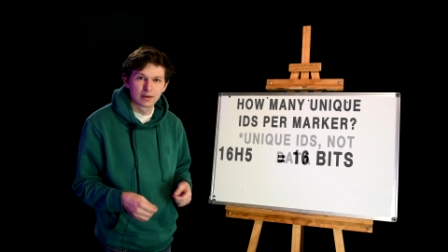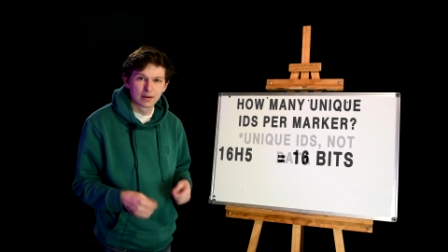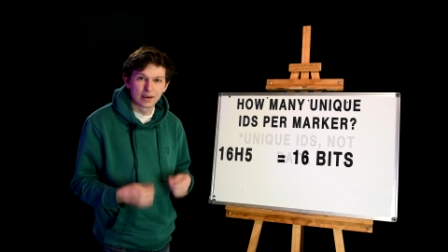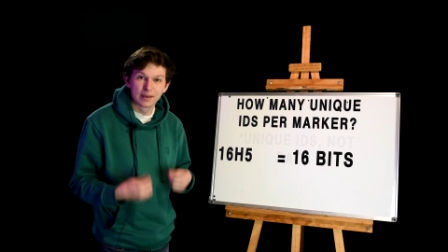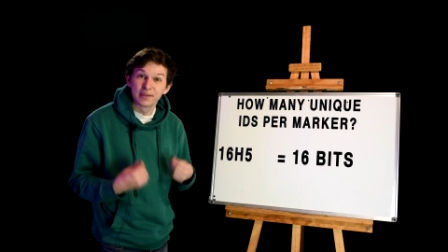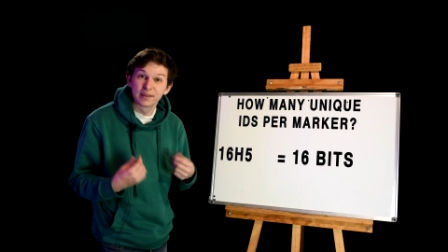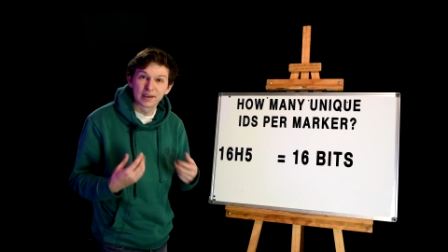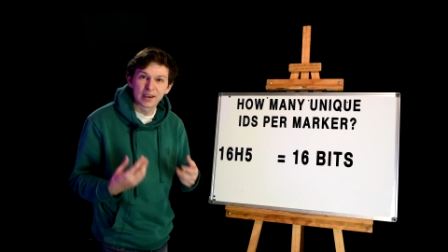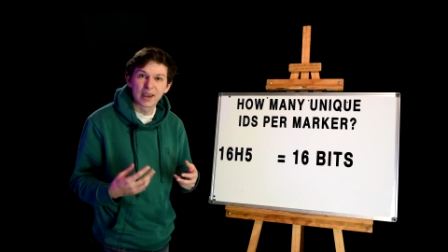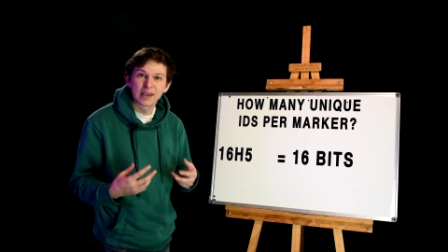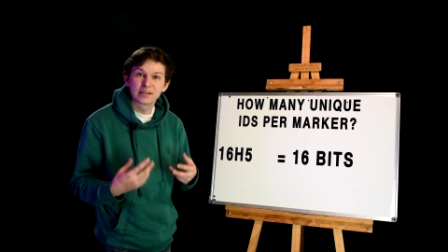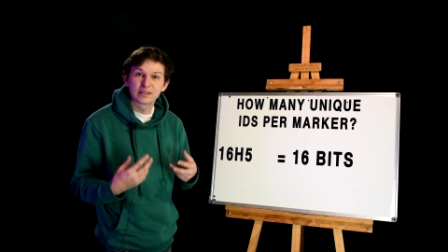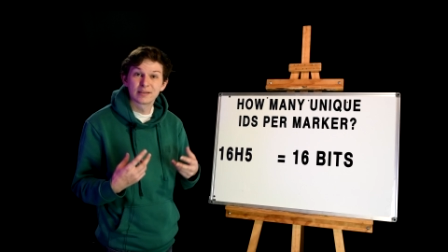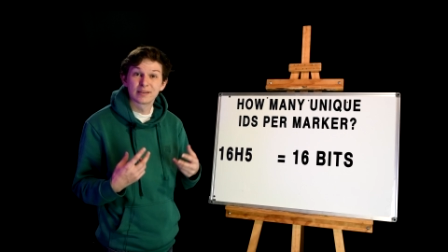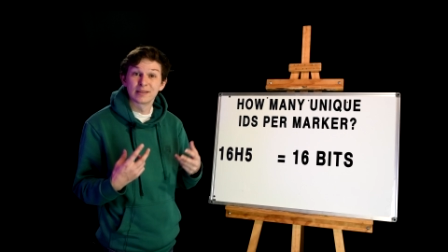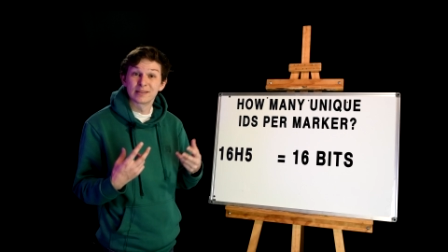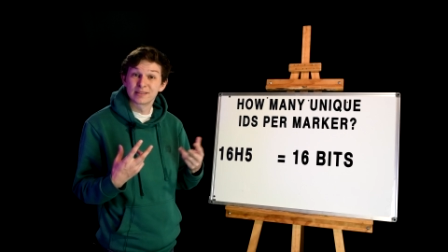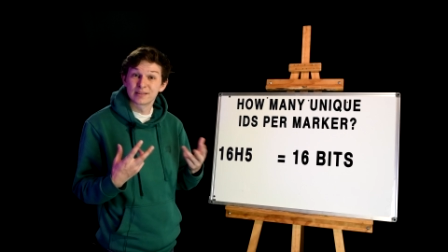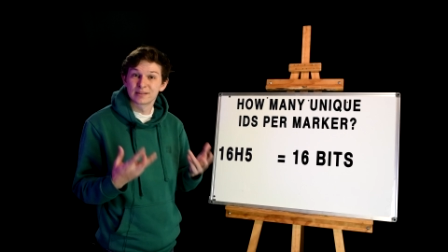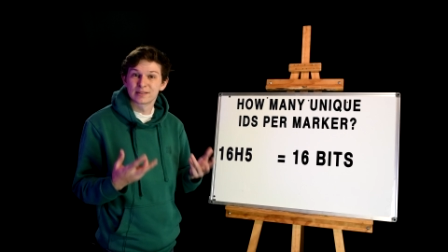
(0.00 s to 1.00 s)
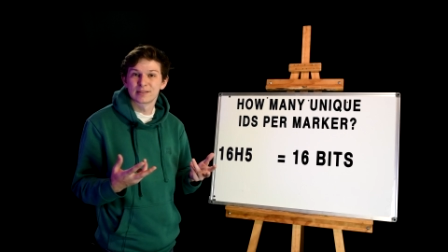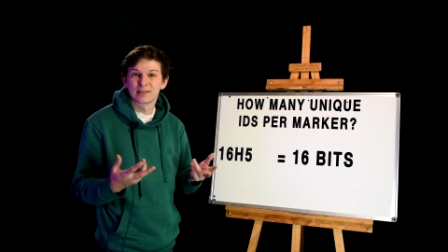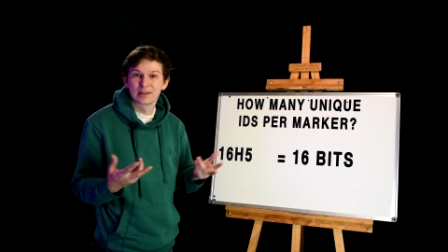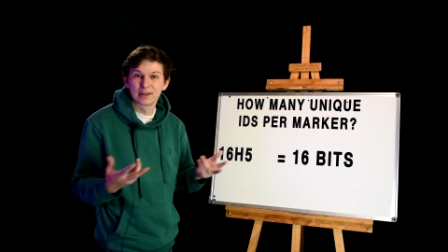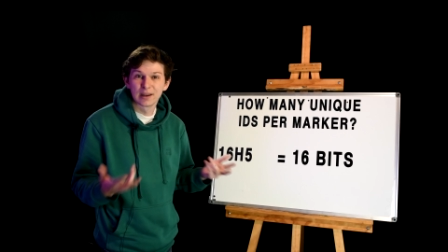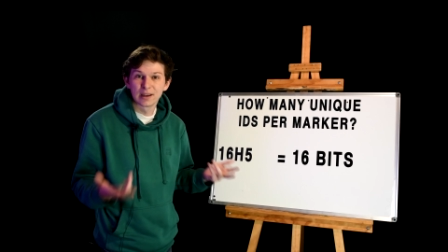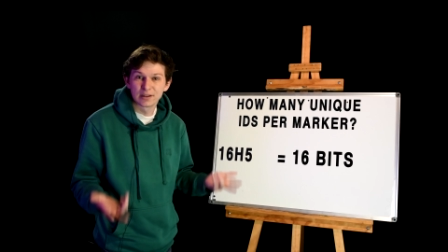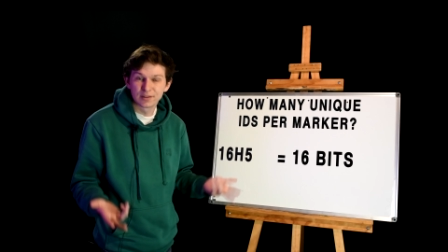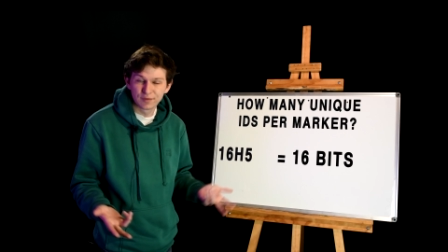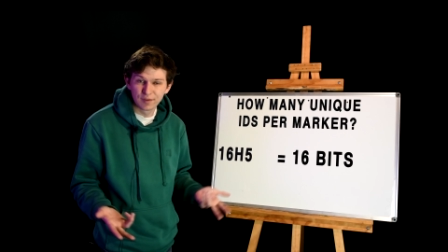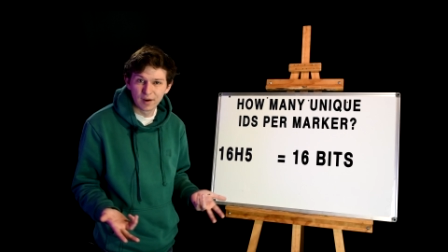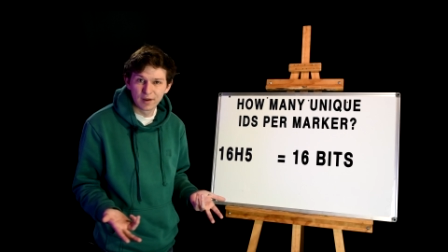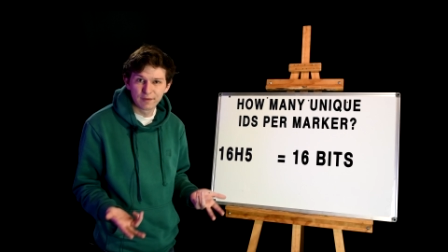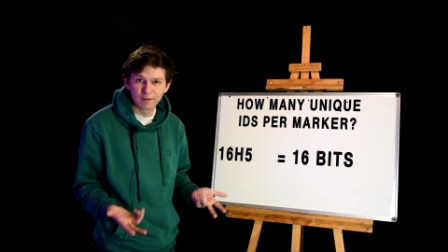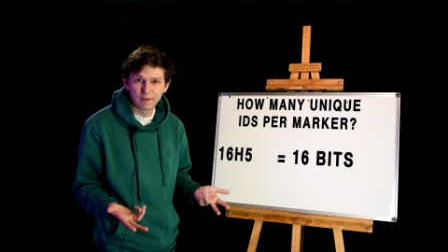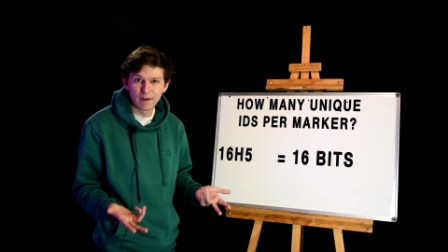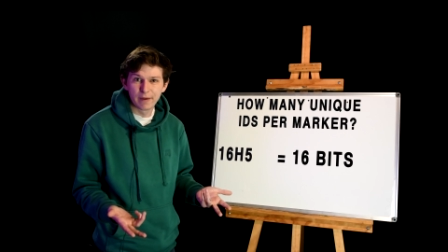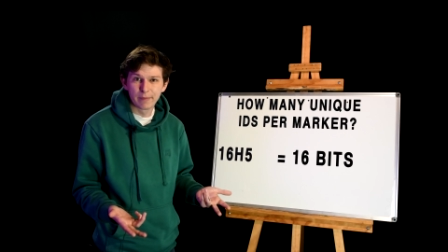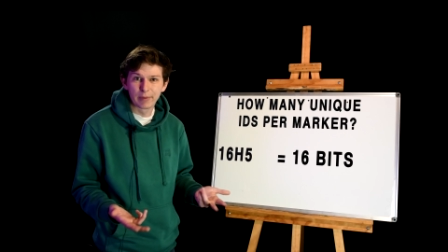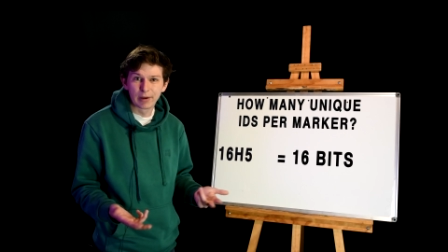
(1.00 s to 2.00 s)
In the case of the 16H5
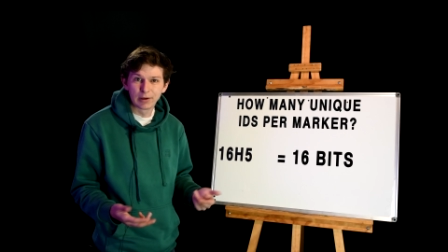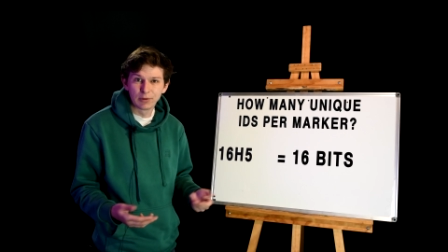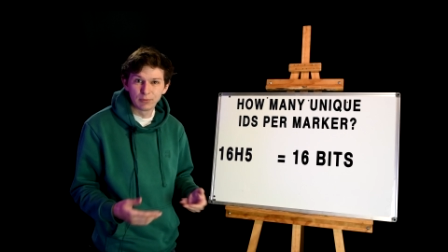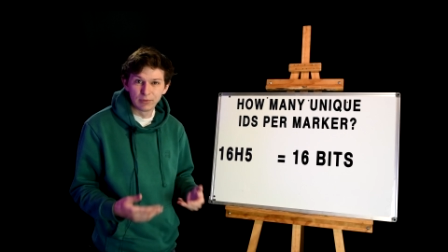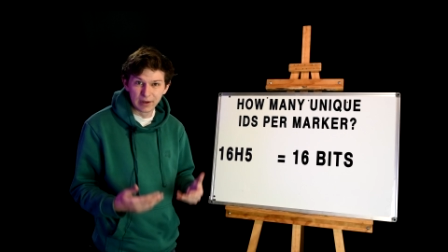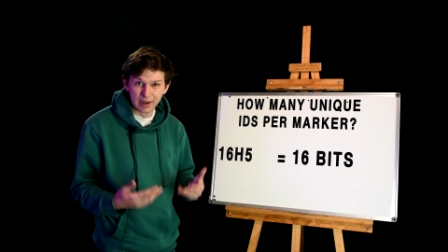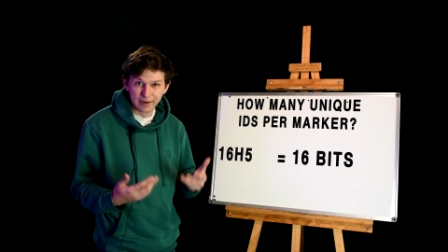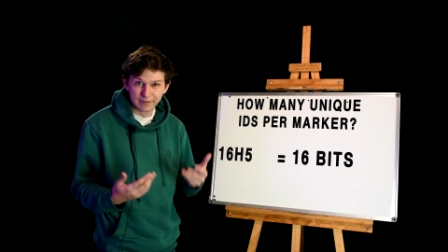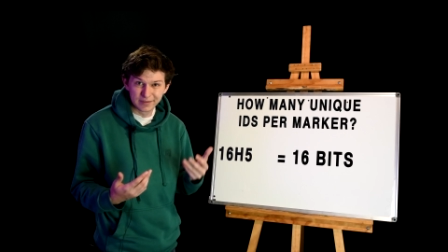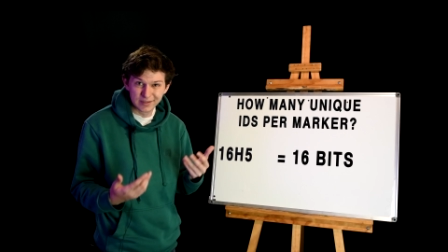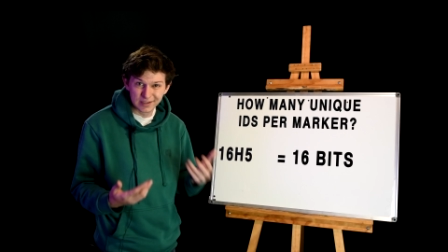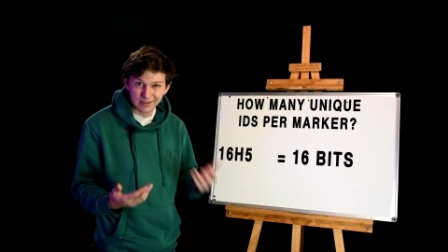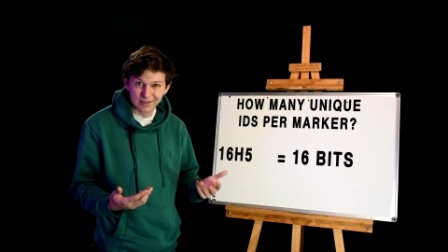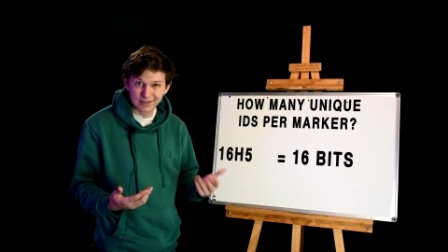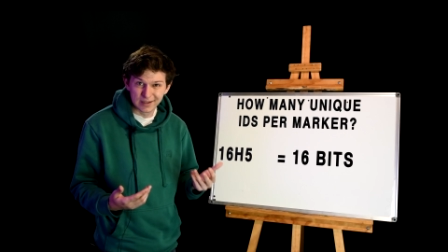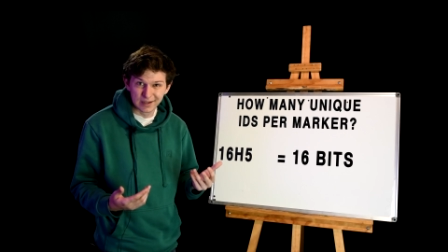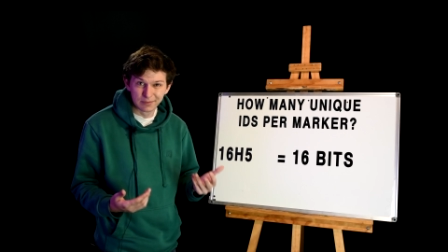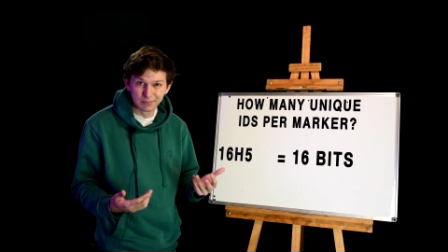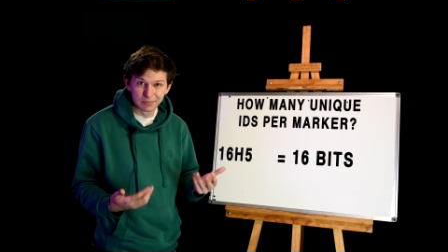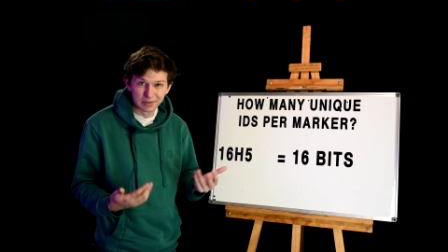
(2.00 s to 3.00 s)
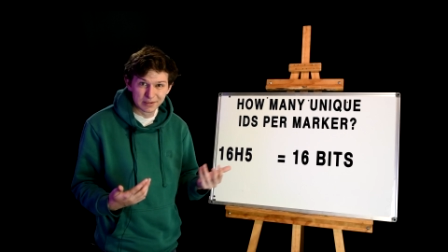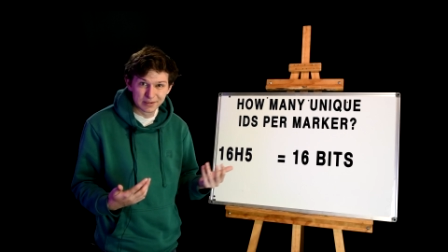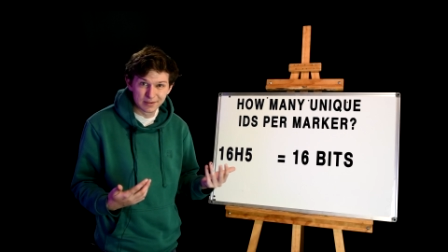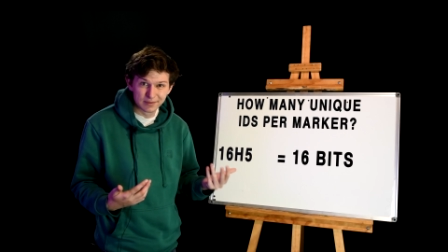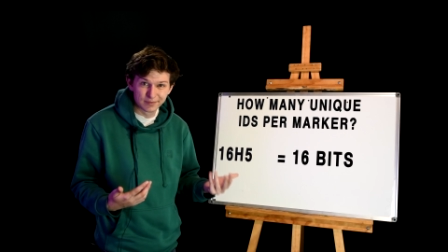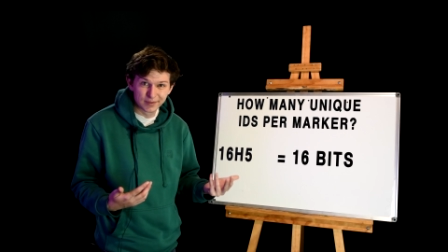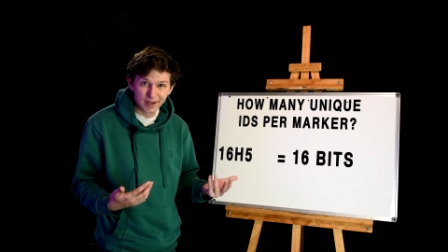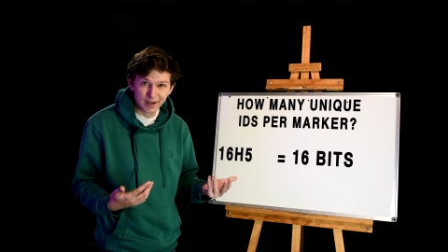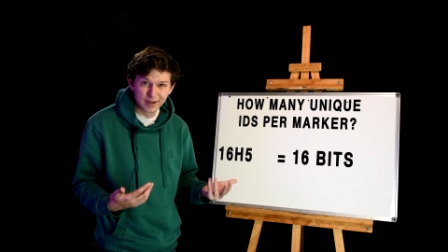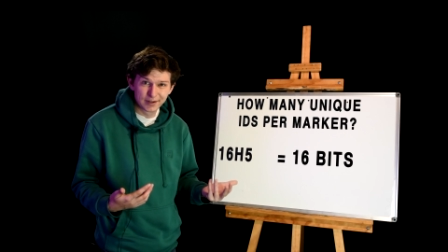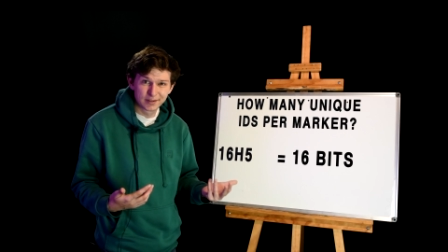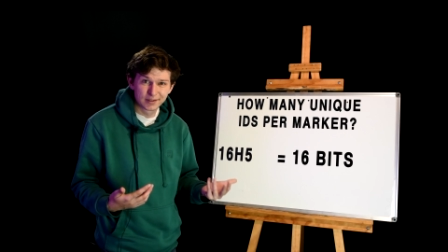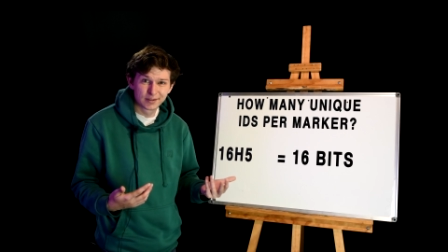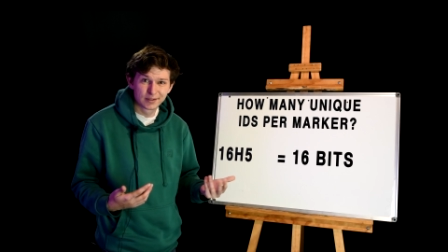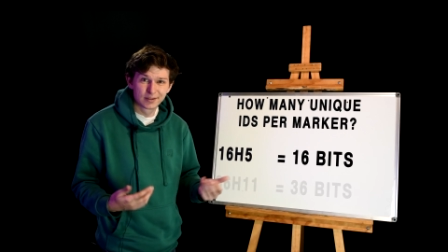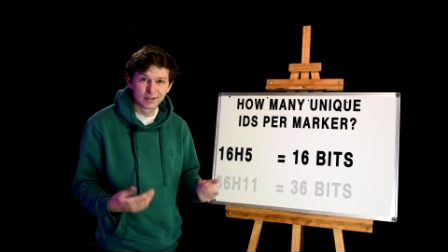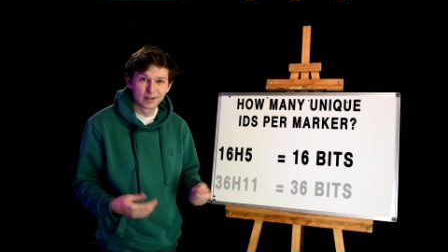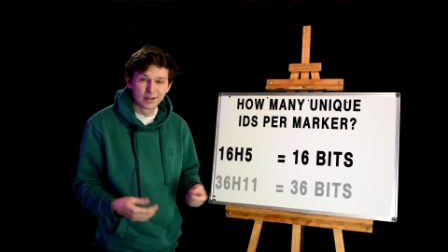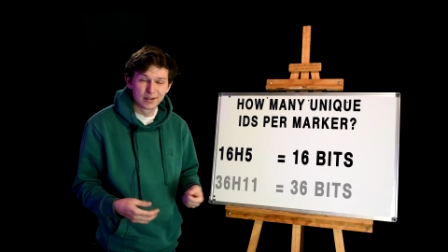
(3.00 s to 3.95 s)
family, we have 16 bits of data.